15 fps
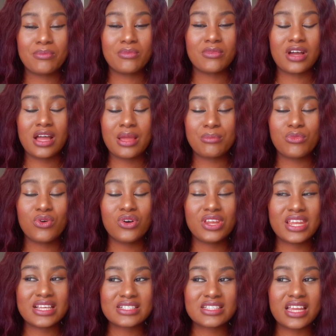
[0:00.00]
I more or
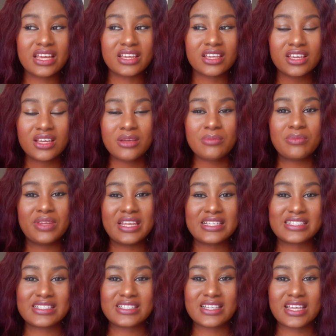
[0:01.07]
less like
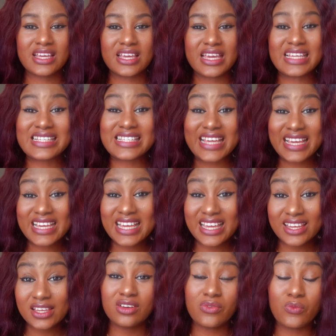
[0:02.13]
placed a day
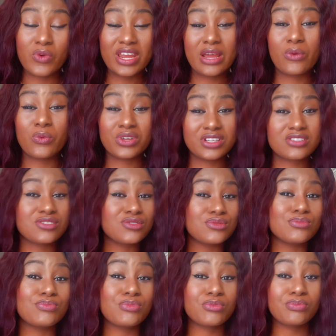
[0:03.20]
when I wanted
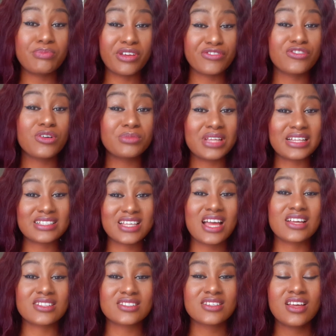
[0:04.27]
to perform that
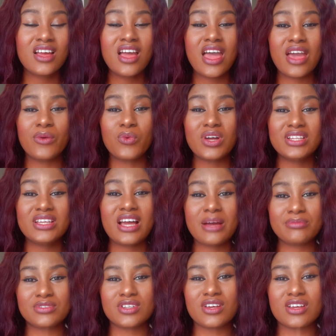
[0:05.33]
task. And what the
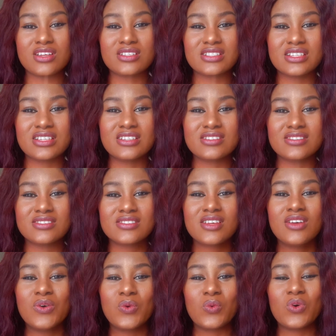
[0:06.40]
app does is,
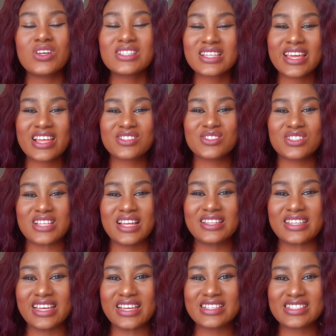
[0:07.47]
once it gets to
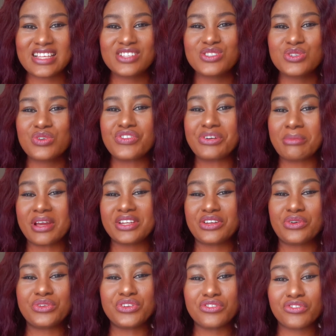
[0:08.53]
that day, it sends you a
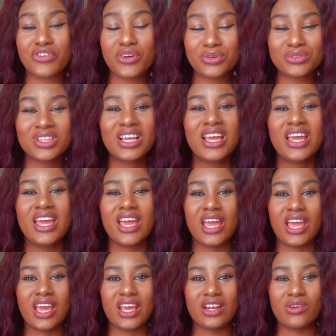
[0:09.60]
reminder on your phone
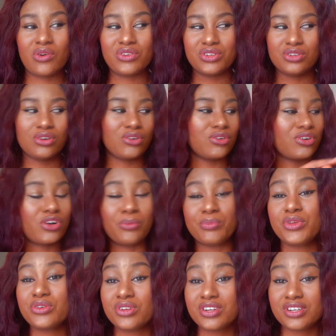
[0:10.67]
and on your
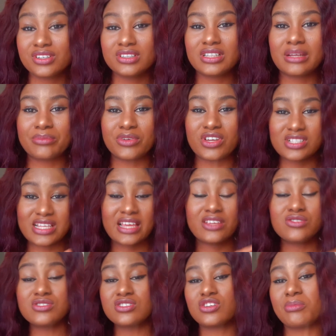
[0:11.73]
computer, because I
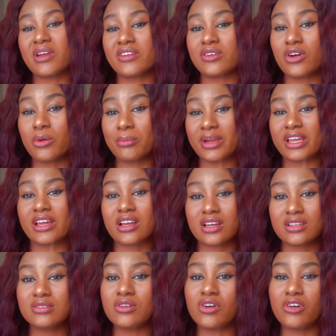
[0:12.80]
use it on
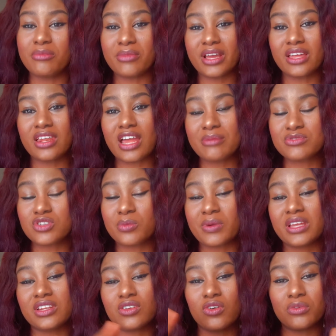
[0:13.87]
my laptop
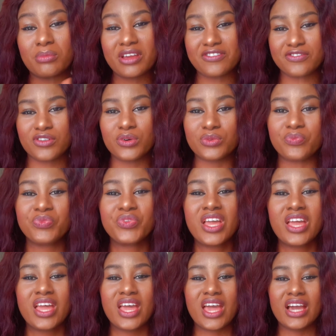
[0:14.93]
and on my phone.
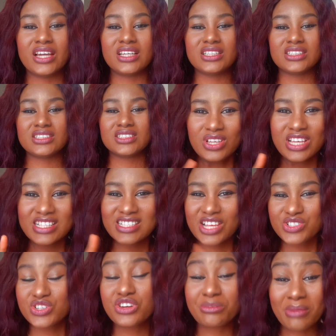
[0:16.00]
And it
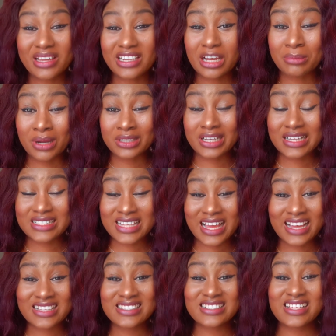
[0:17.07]
sends you a reminder about that
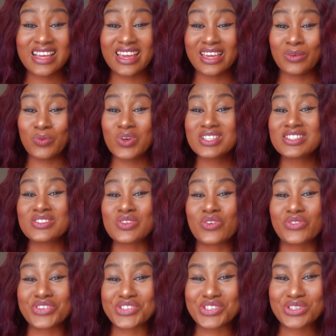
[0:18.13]
task, and once it's
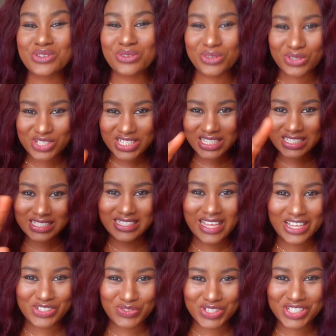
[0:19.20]
overdue, you see
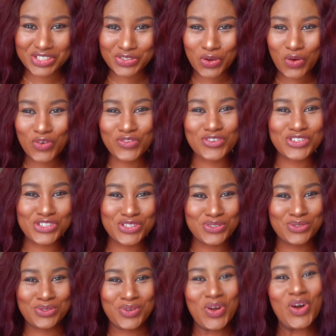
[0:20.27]
there's written
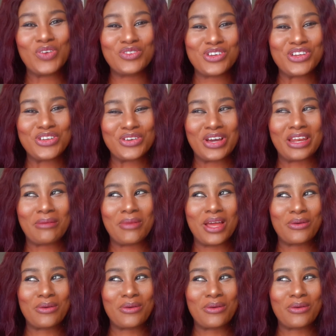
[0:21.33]
overdue, and I'm like,